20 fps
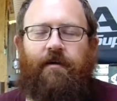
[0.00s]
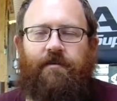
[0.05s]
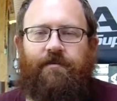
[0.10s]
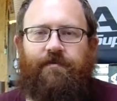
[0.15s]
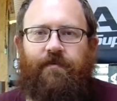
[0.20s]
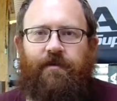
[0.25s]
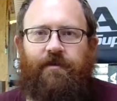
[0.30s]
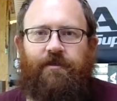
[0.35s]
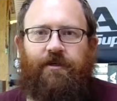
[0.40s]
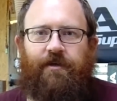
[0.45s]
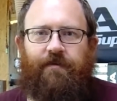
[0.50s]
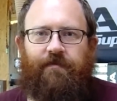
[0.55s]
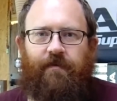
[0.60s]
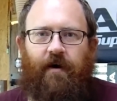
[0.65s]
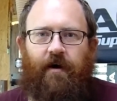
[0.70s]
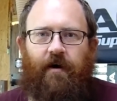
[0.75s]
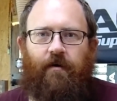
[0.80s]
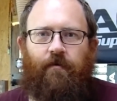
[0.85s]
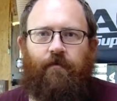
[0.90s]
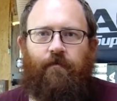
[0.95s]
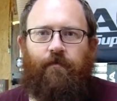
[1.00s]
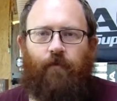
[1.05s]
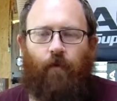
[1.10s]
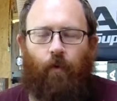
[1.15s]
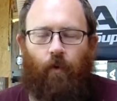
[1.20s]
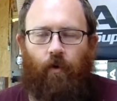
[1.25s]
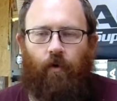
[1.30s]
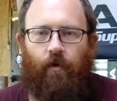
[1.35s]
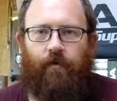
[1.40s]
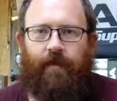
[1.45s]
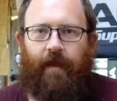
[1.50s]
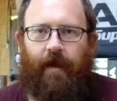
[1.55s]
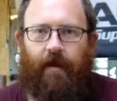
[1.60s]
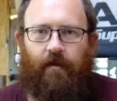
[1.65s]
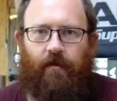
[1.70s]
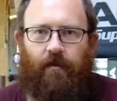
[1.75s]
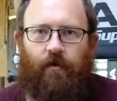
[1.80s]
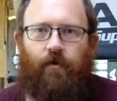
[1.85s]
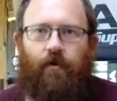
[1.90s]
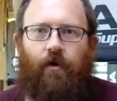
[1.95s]
SVG file for that
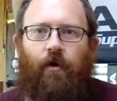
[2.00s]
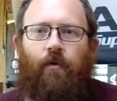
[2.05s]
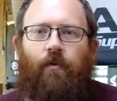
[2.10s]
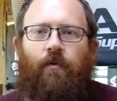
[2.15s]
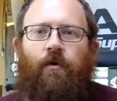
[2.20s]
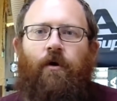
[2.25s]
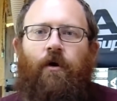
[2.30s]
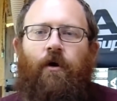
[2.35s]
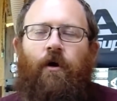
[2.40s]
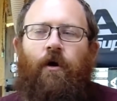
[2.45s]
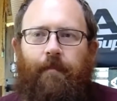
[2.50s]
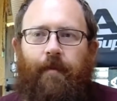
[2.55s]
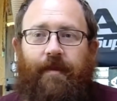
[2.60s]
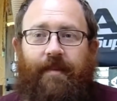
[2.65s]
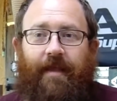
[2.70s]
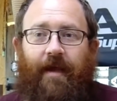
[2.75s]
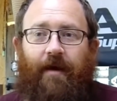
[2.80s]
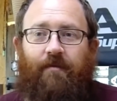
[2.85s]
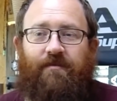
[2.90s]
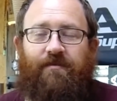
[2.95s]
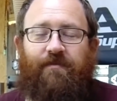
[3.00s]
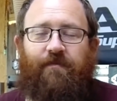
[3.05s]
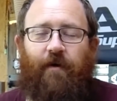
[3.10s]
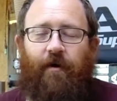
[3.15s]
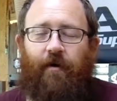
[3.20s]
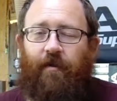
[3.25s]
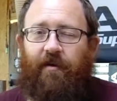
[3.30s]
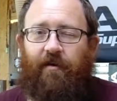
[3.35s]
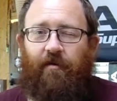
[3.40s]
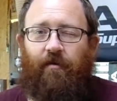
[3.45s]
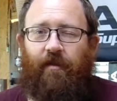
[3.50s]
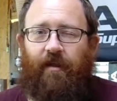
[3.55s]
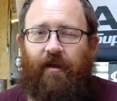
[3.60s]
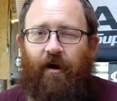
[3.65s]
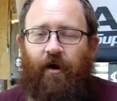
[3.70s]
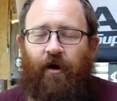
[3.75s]
logo. But that was fairly early